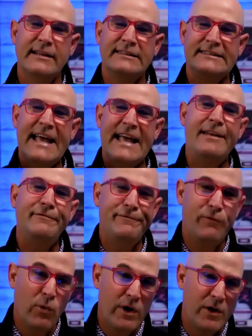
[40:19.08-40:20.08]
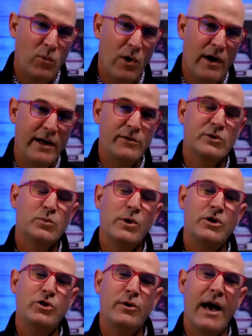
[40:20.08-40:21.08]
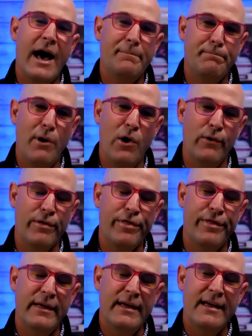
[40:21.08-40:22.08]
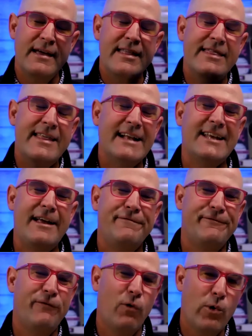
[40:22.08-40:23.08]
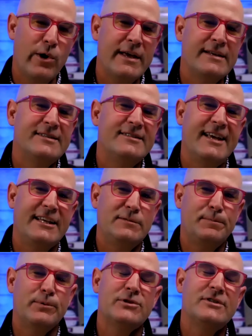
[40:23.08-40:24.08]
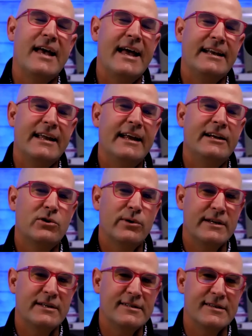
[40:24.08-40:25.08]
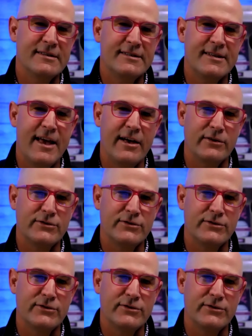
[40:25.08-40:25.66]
10.41 was when you got both. That's a 46% increase in sales.